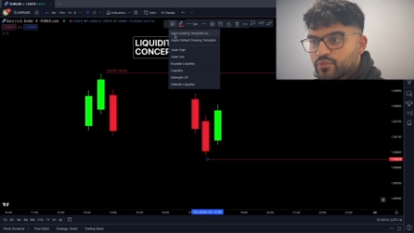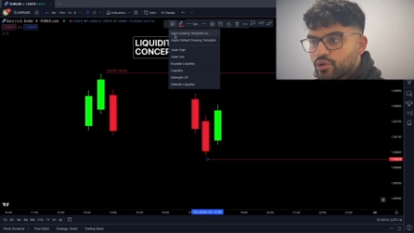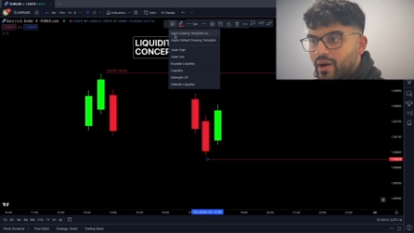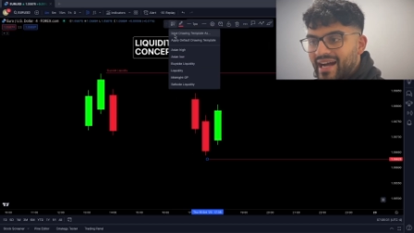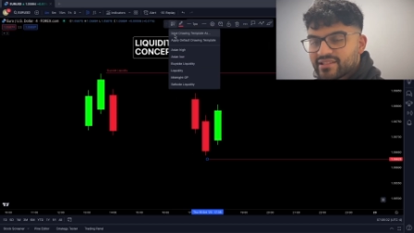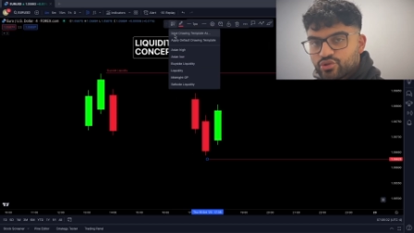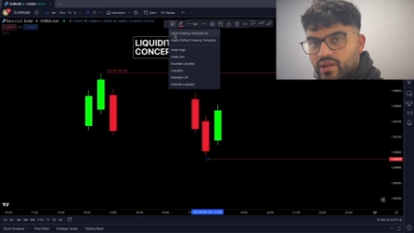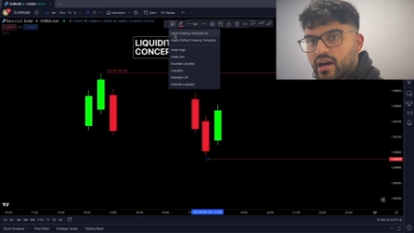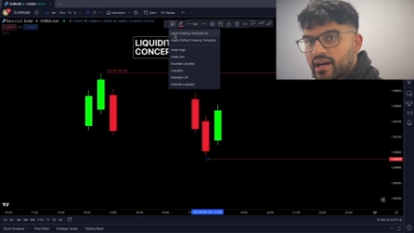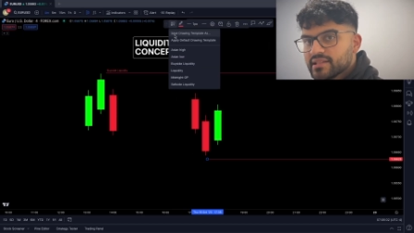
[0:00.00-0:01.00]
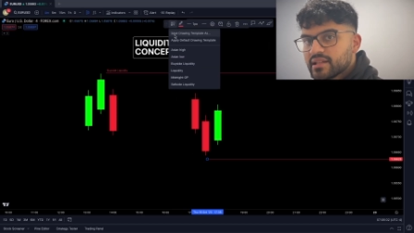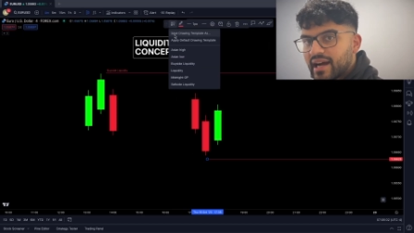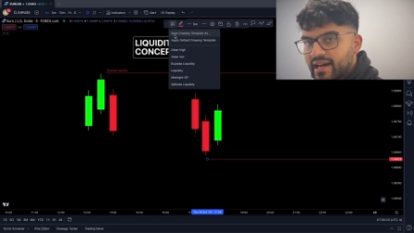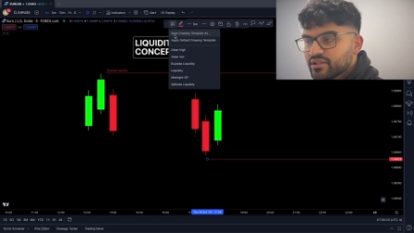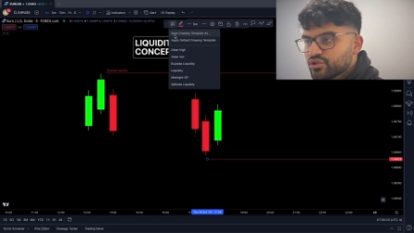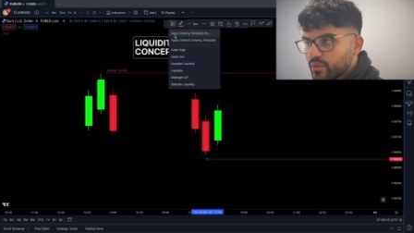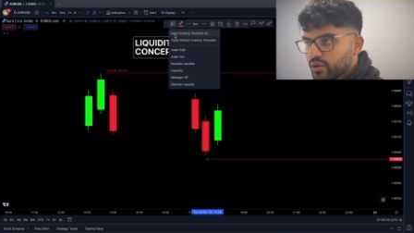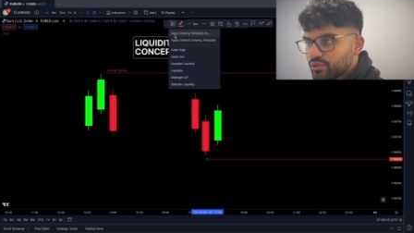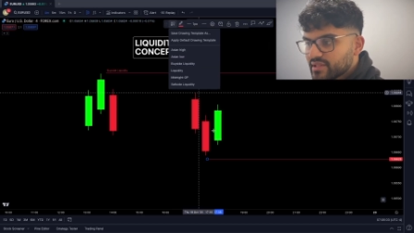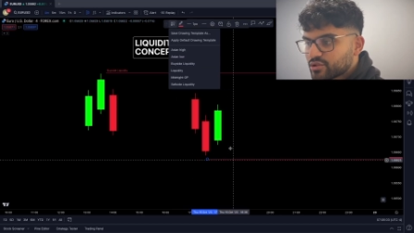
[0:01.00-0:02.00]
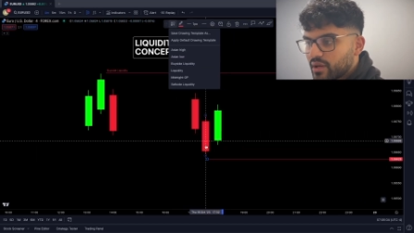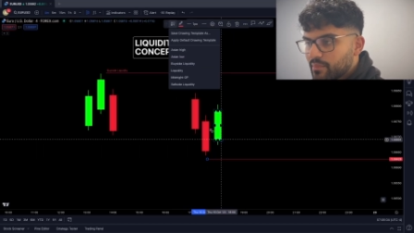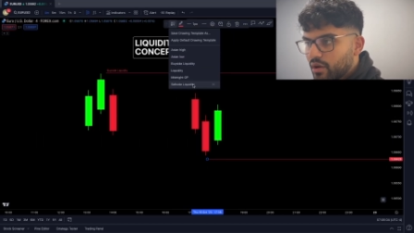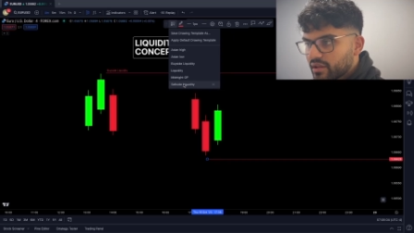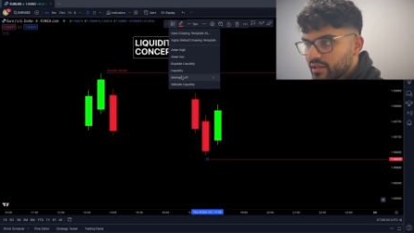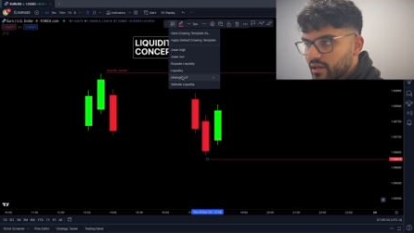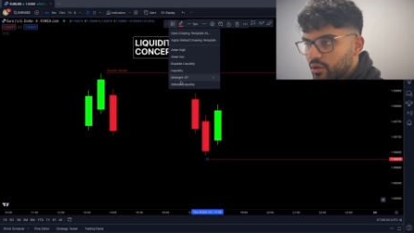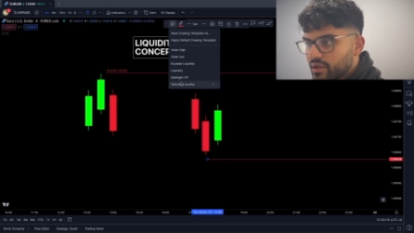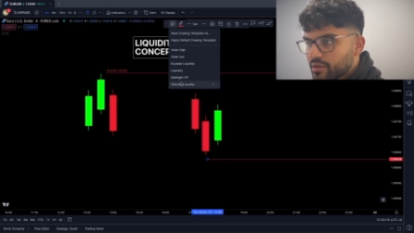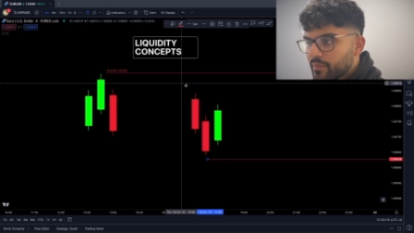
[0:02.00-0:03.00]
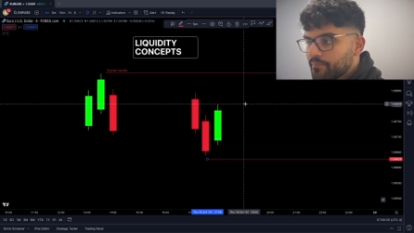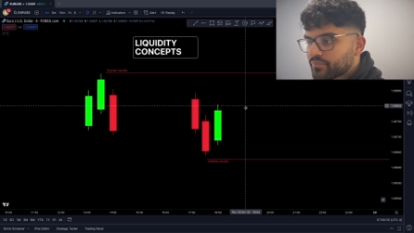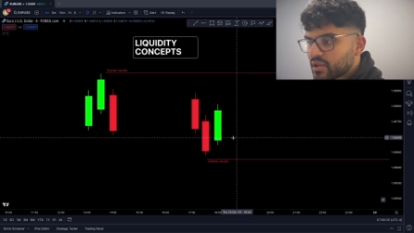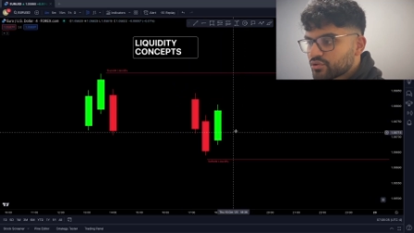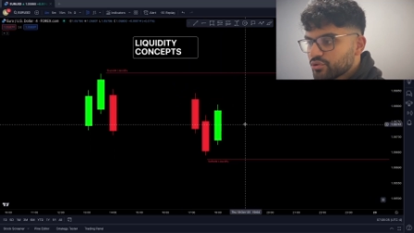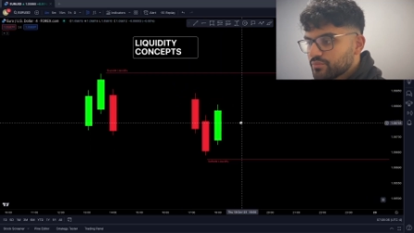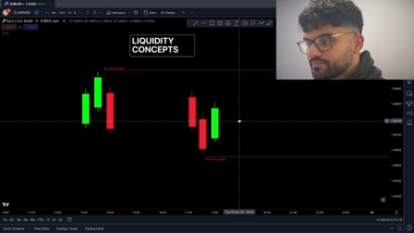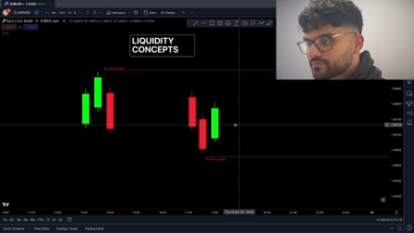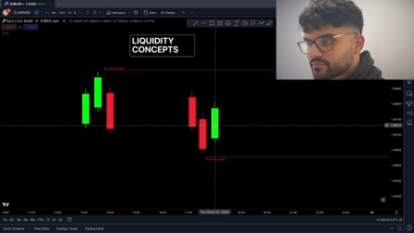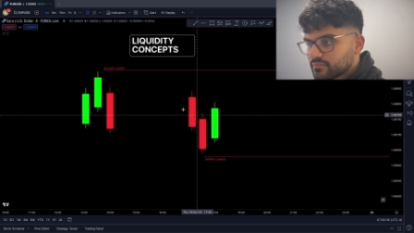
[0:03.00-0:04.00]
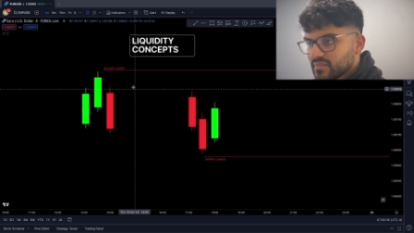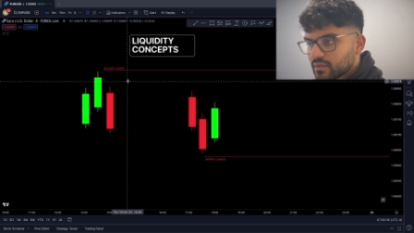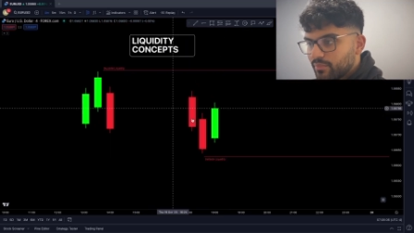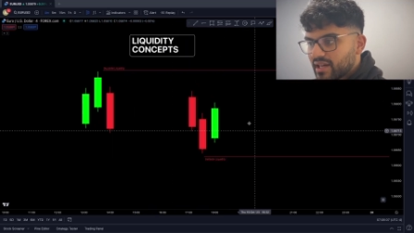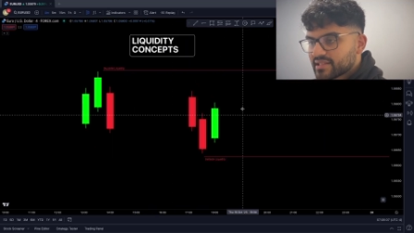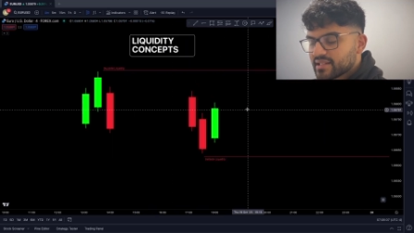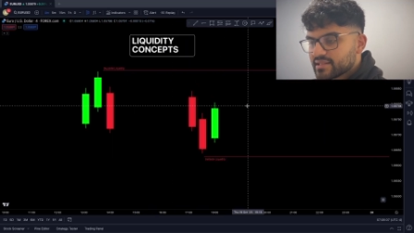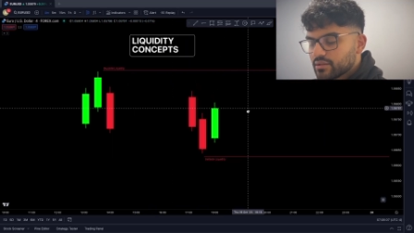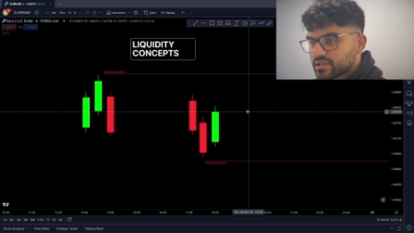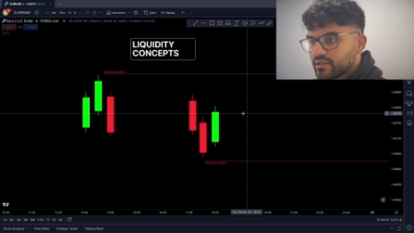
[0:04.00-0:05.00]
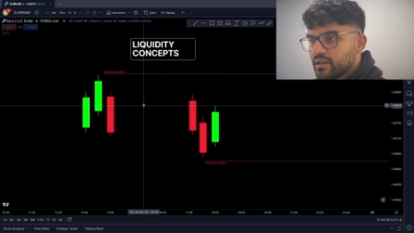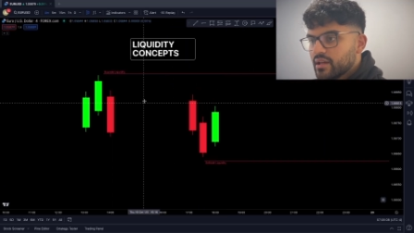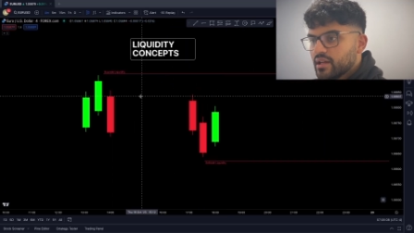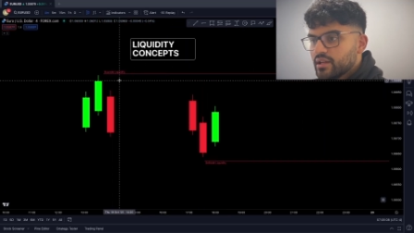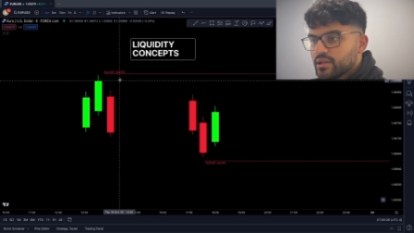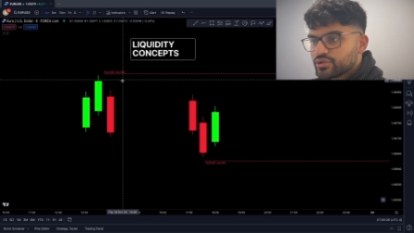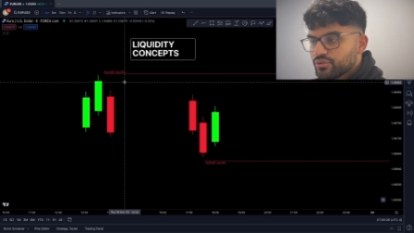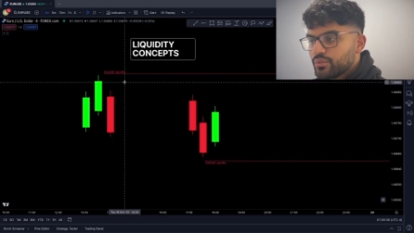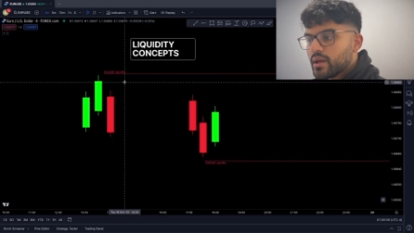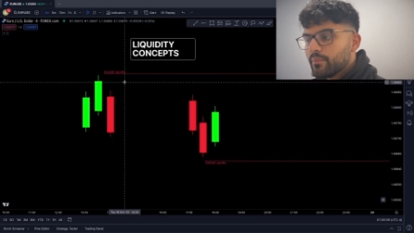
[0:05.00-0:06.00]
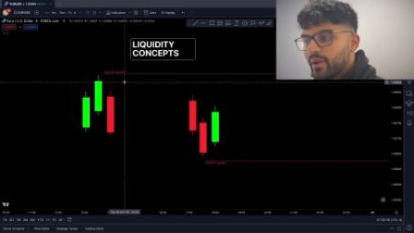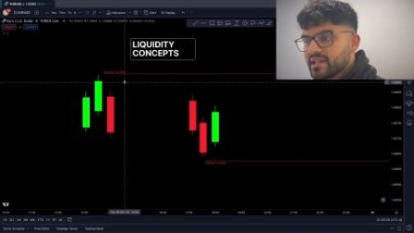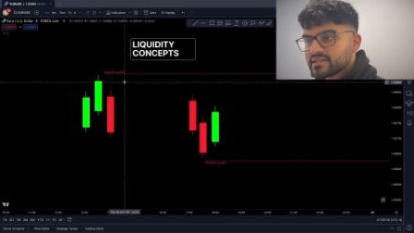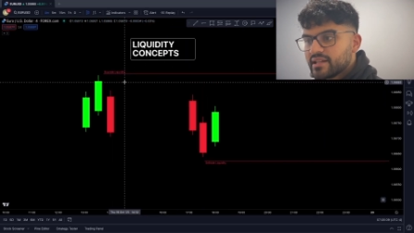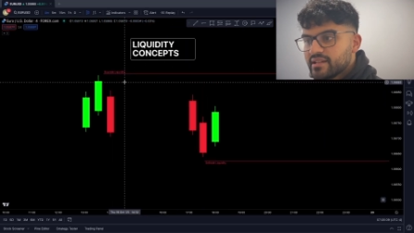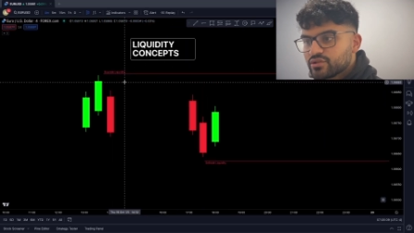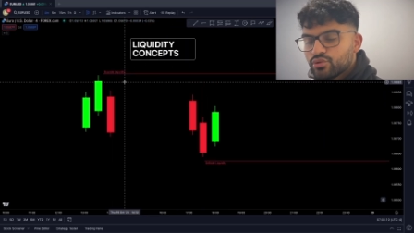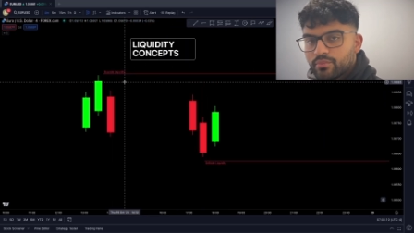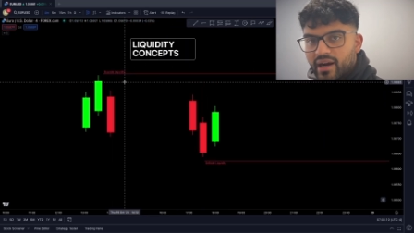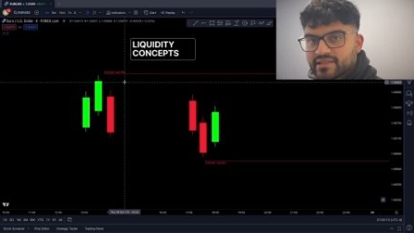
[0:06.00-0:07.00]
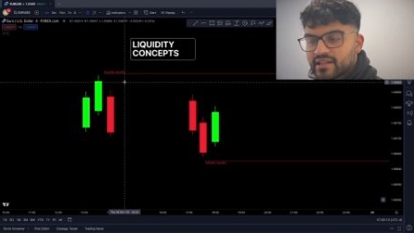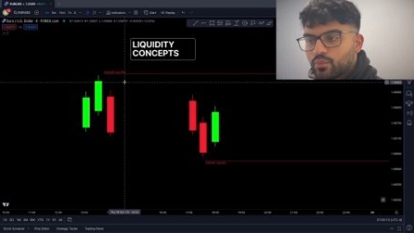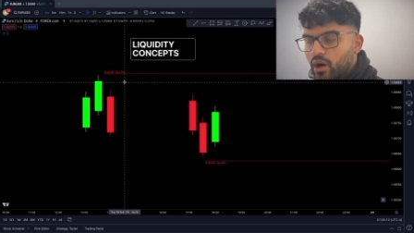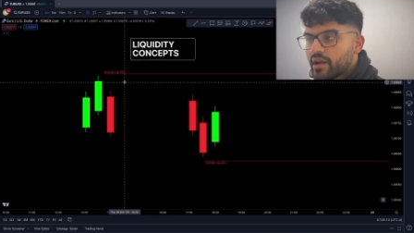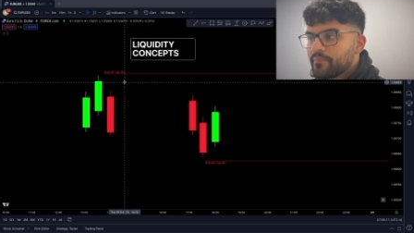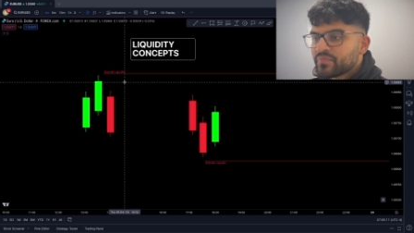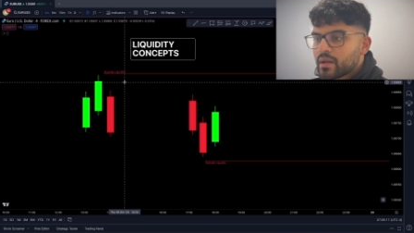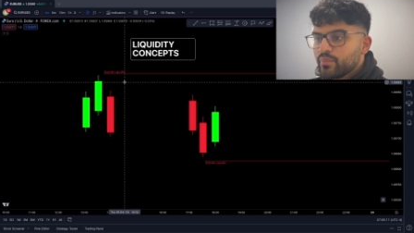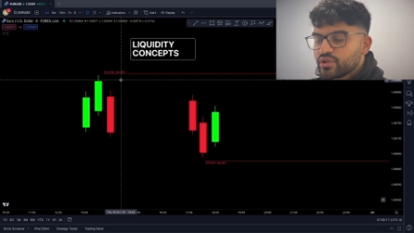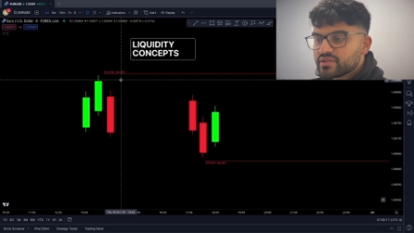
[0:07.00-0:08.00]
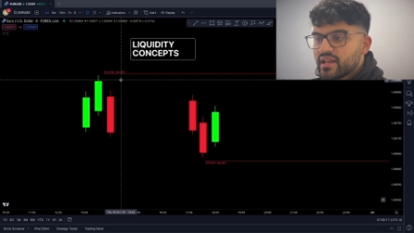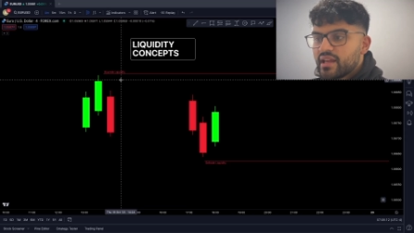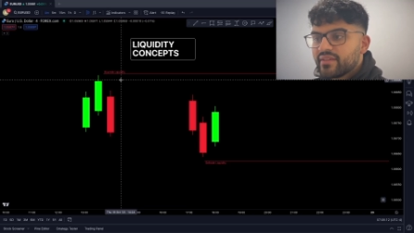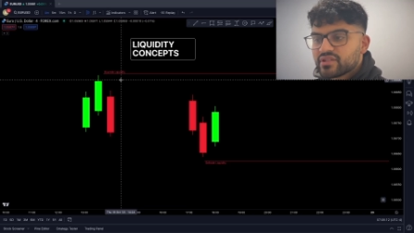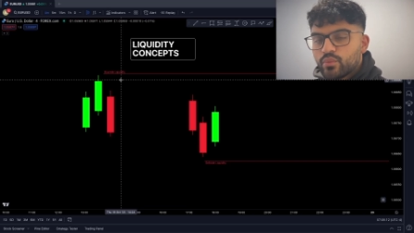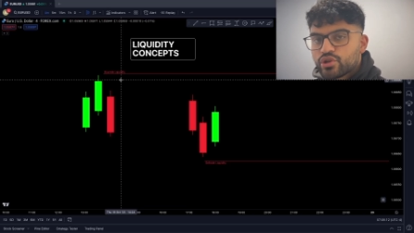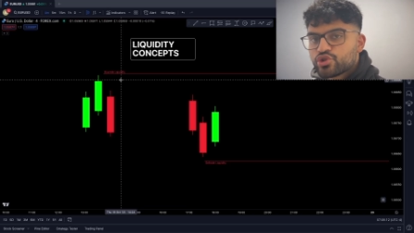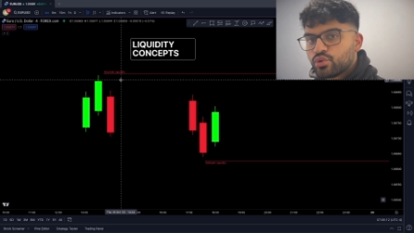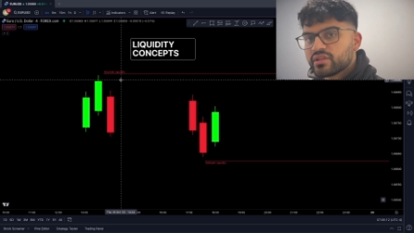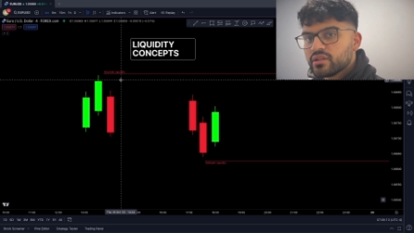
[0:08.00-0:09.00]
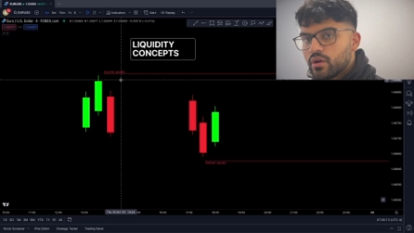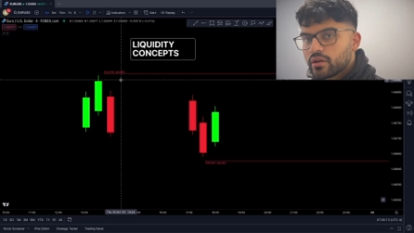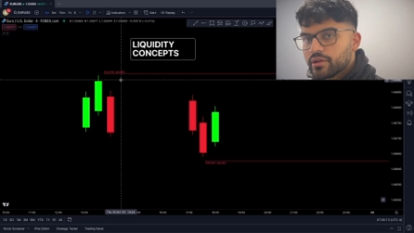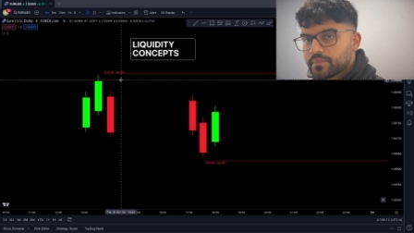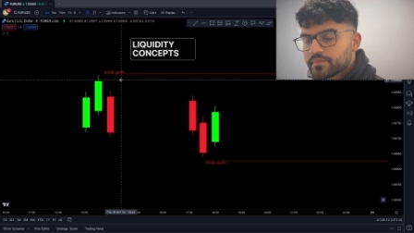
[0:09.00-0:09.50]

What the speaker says: at swing highs and swing lows. That's why I'm marking it out here. So, buy side and sell side. So, buy side is called buy side. Why? Because if someone is shorting the market,